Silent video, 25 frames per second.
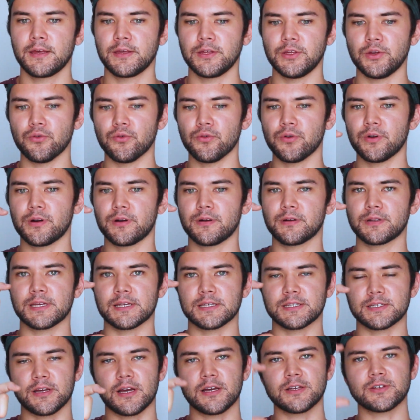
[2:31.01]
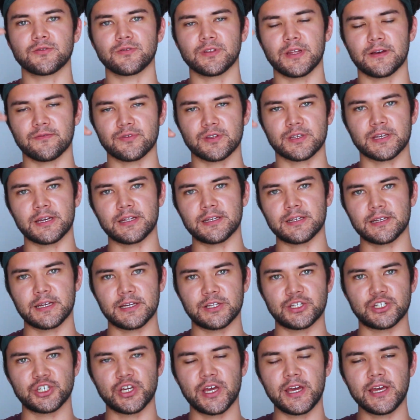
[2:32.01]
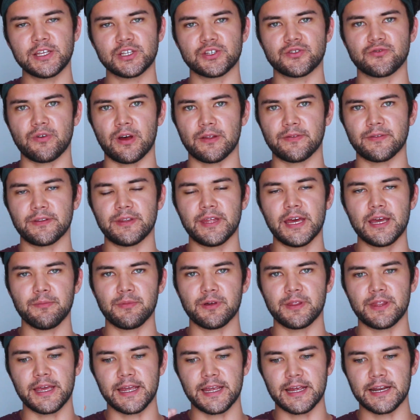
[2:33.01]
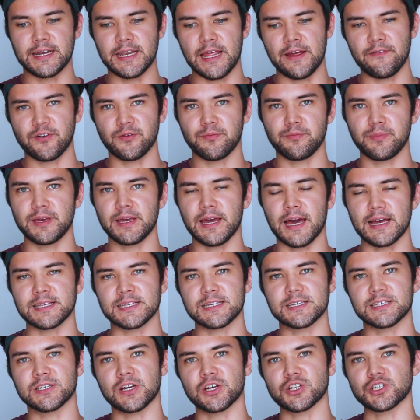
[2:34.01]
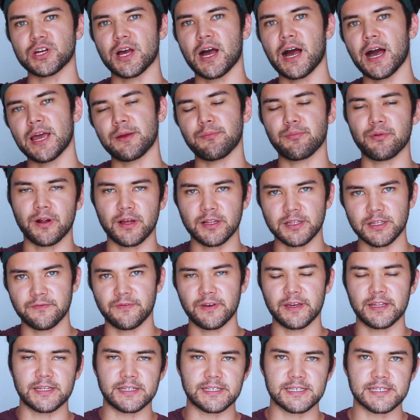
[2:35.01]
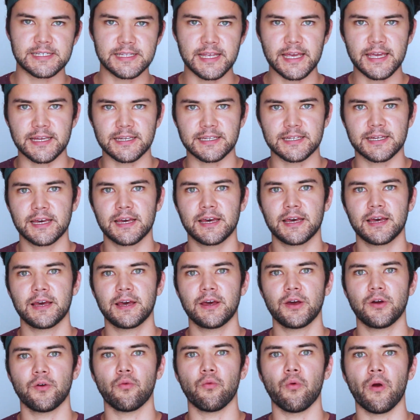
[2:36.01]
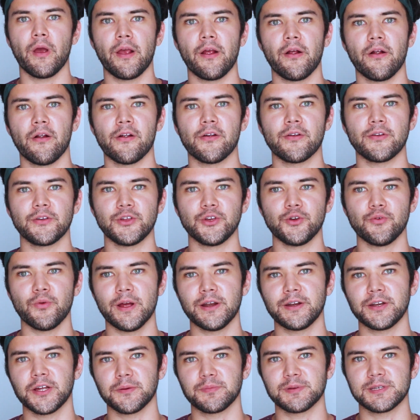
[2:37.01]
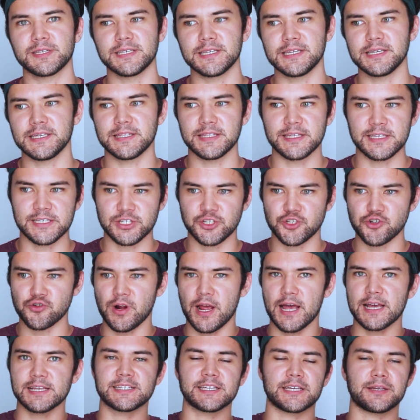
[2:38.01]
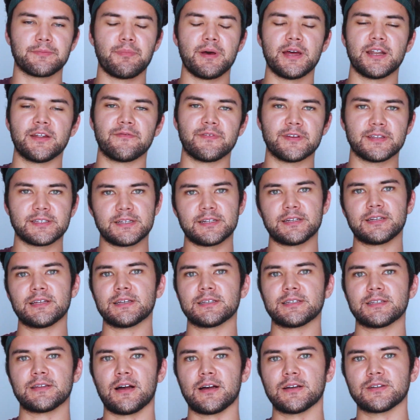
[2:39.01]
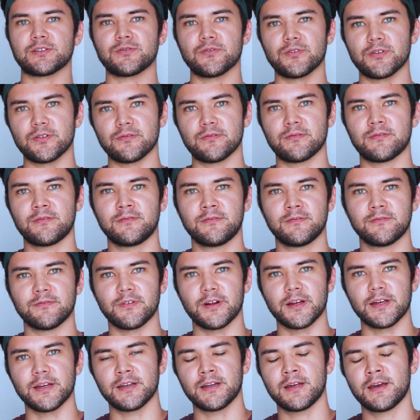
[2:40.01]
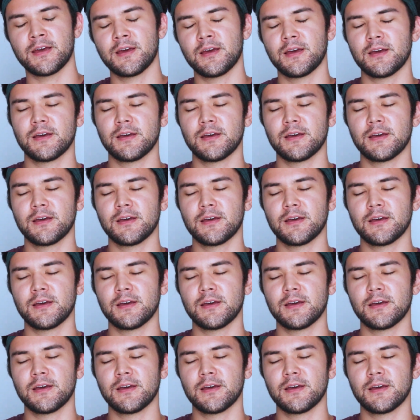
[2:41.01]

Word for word: Your testosterone levels can, can change throughout the day, but they can never be at such a hyper elevated state where you end up seeing these drastic benefits in testosterone, right?